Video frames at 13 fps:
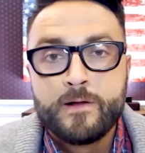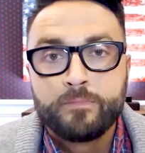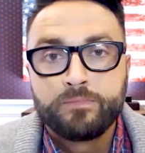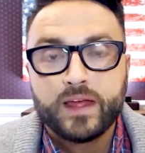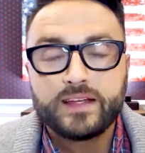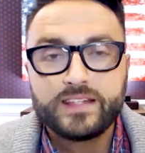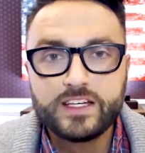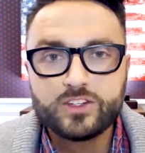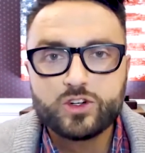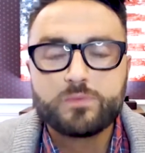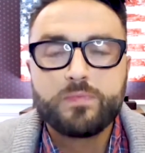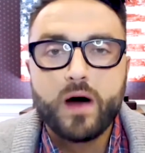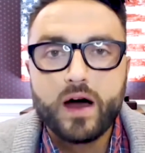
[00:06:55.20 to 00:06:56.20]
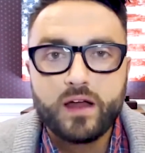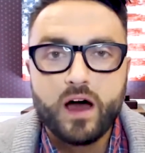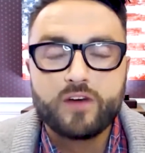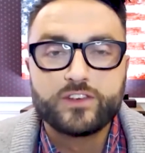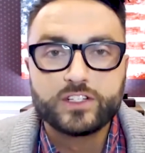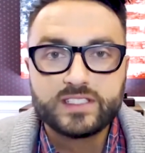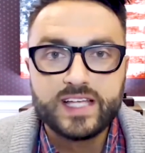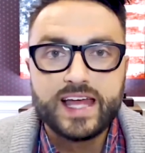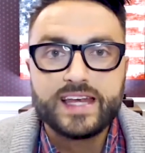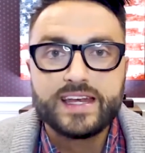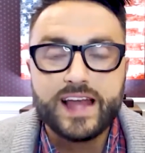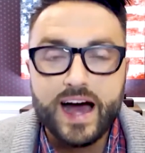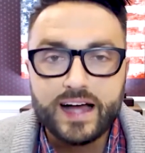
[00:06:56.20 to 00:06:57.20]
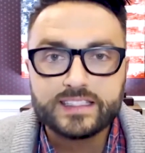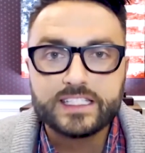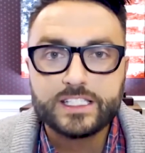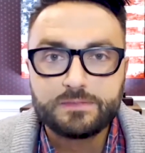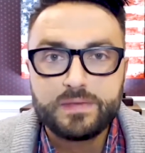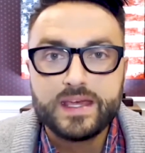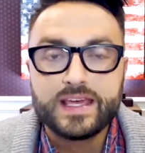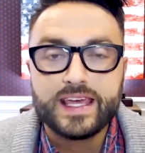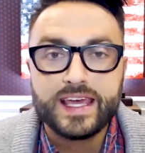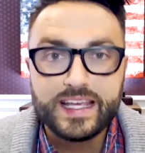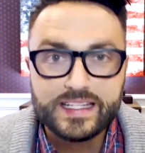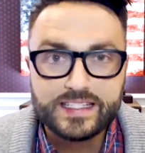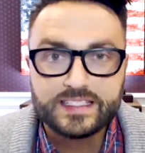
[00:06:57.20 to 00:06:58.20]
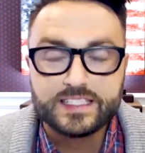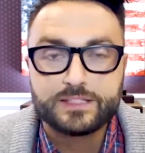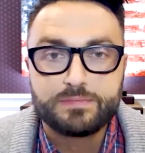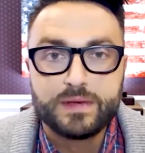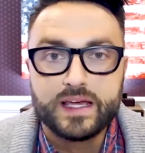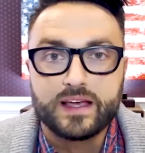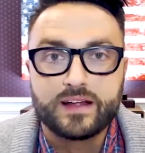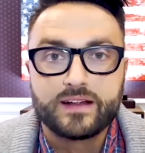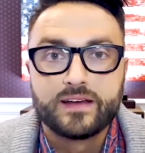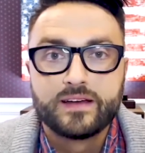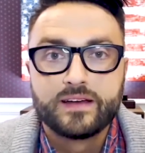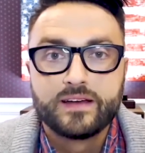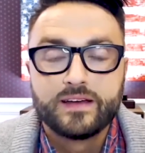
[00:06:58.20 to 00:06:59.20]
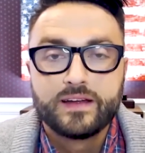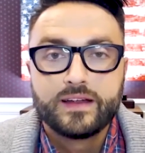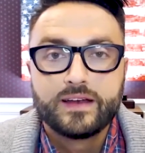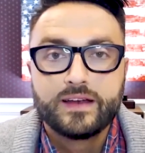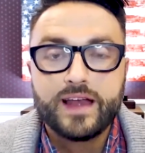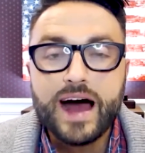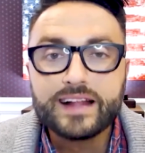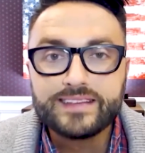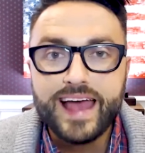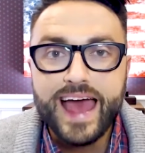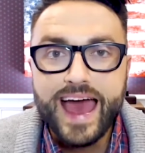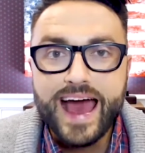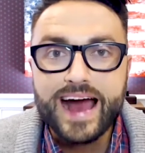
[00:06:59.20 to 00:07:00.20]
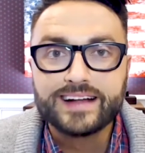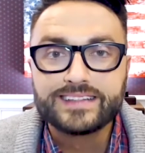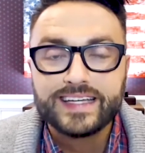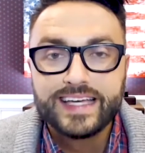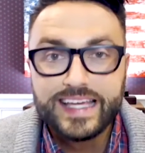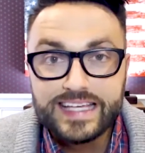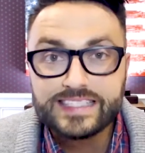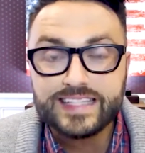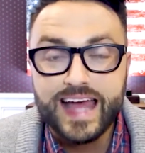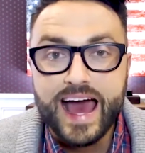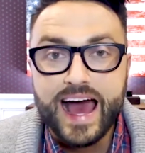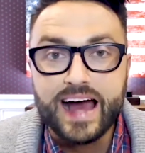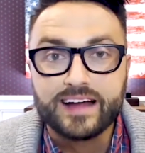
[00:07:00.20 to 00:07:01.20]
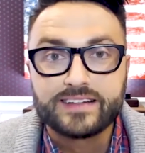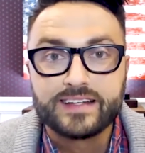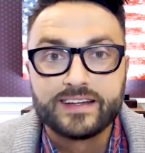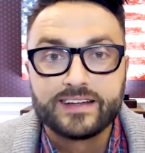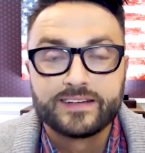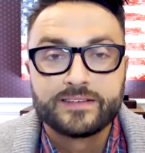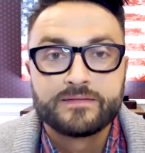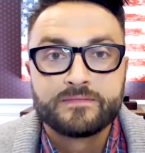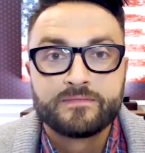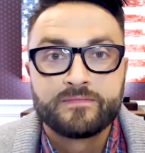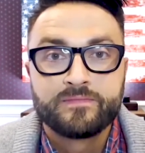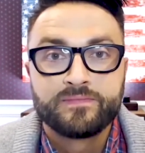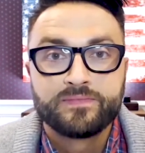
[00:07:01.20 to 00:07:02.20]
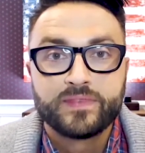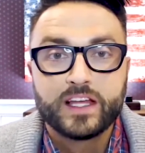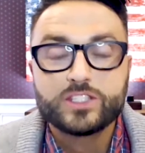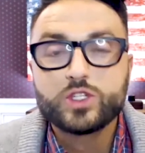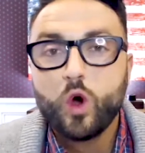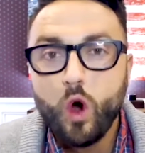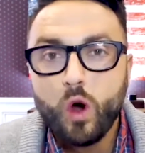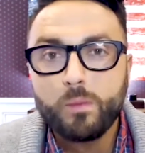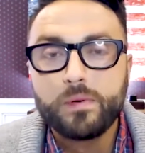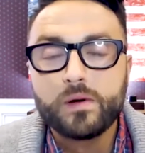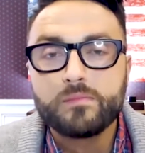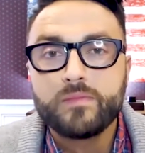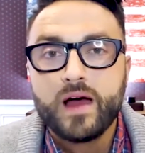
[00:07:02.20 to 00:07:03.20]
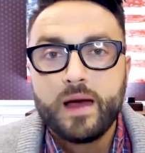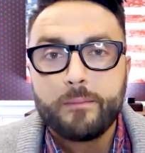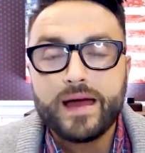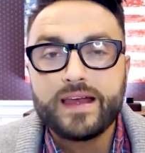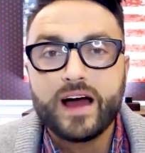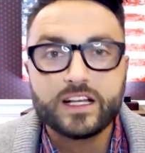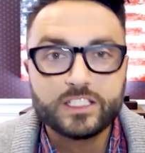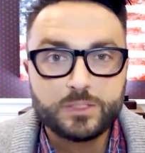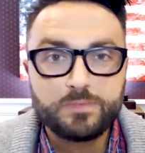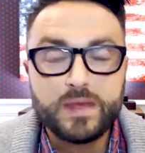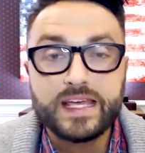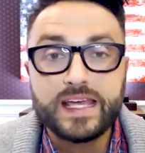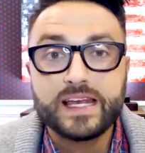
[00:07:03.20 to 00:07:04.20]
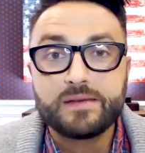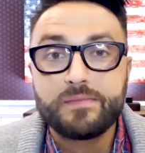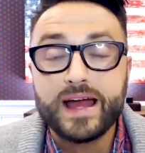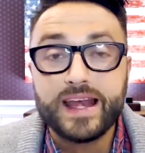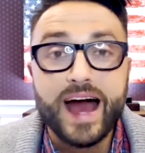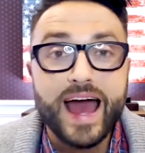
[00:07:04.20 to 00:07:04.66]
And Dietrich Bonhoeffer said, not to speak is to speak. Not to act is to act. And so Opum, by not speaking and by not